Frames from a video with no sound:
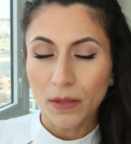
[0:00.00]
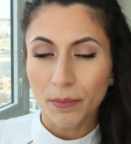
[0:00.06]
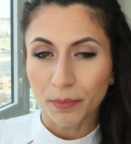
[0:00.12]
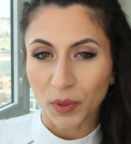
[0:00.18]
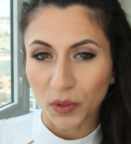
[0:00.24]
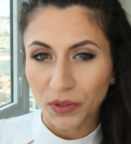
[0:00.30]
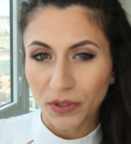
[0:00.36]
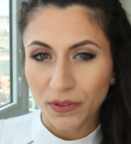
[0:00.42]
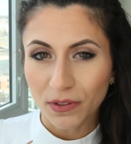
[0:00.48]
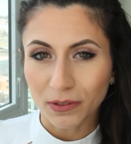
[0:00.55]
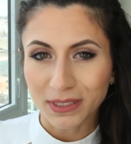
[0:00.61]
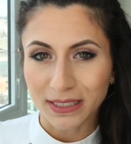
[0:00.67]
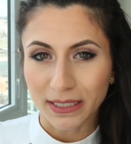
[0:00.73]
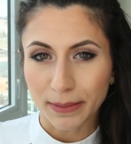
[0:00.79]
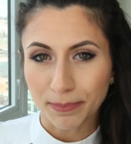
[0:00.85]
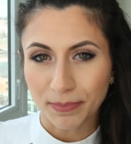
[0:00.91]
Both of
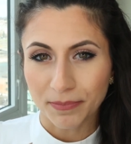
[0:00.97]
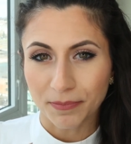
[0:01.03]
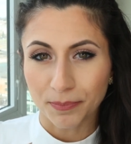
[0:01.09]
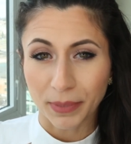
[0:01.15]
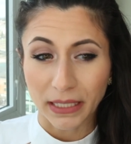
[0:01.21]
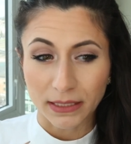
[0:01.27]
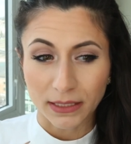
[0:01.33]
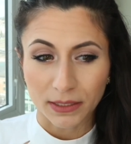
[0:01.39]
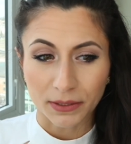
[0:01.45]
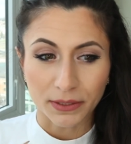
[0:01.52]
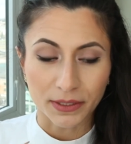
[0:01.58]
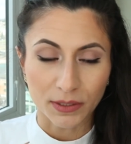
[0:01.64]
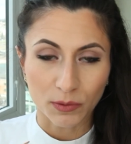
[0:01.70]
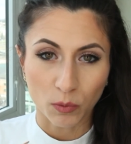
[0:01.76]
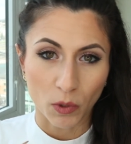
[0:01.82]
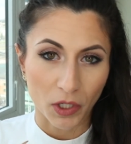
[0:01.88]
those lip
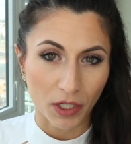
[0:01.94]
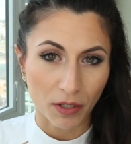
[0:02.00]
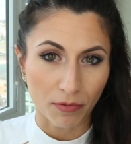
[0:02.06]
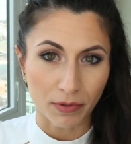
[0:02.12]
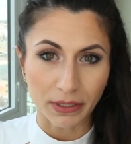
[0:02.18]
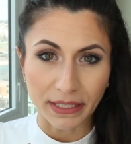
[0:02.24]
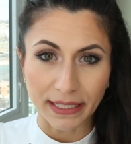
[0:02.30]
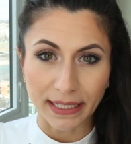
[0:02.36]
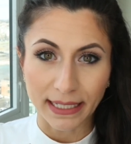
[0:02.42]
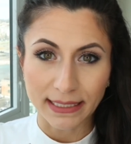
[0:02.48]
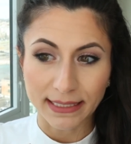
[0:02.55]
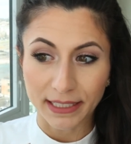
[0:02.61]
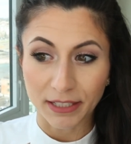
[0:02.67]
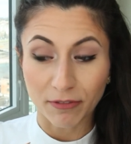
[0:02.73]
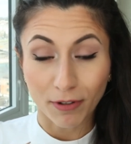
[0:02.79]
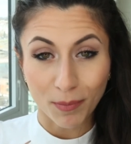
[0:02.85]
pencils work really
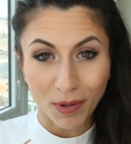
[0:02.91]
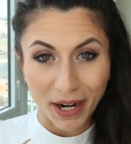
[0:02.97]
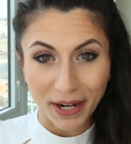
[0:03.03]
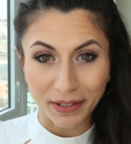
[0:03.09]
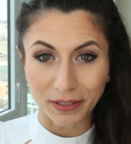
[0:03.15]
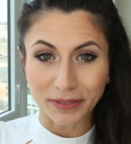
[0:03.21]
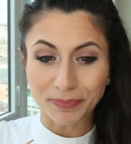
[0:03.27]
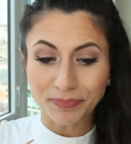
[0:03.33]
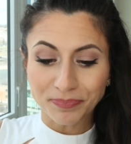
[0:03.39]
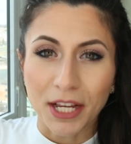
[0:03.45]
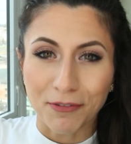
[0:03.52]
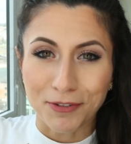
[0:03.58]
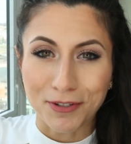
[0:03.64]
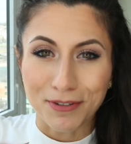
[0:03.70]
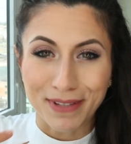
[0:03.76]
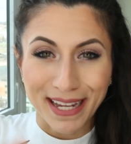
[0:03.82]
nicely for bridal.
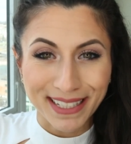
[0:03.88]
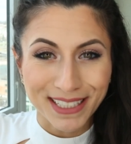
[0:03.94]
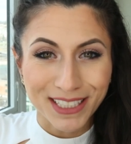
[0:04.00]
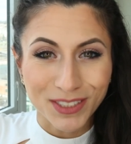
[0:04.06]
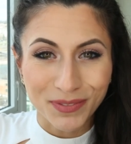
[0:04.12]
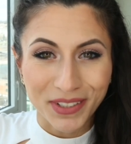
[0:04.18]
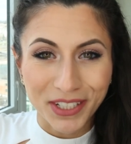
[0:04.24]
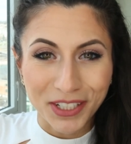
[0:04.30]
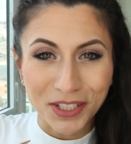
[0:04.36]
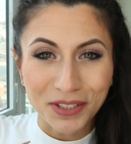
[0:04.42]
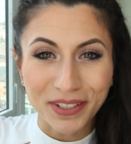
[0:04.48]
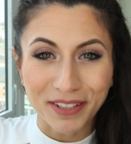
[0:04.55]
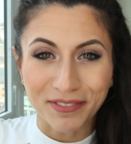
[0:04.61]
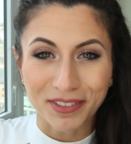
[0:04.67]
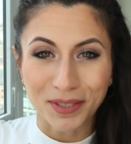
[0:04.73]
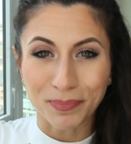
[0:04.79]
If you like this video,
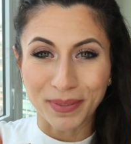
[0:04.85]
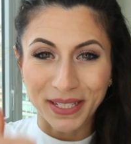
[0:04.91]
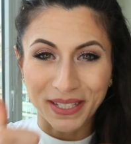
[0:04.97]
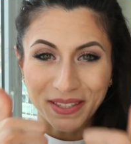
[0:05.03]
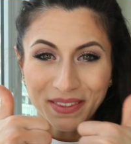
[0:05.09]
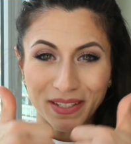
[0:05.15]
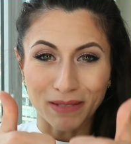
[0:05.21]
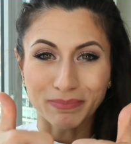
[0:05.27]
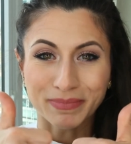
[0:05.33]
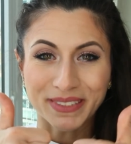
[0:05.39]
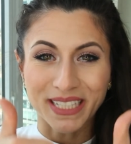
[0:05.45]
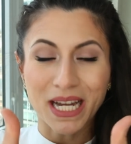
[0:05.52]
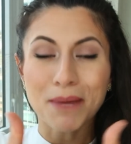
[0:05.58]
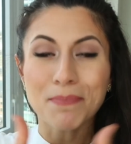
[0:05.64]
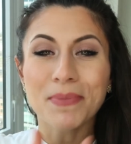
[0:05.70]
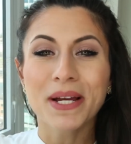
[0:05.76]
give it a big thumbs
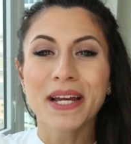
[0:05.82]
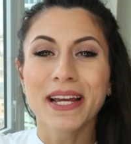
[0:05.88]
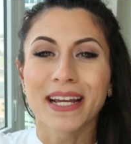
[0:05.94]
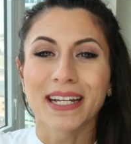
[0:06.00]
up.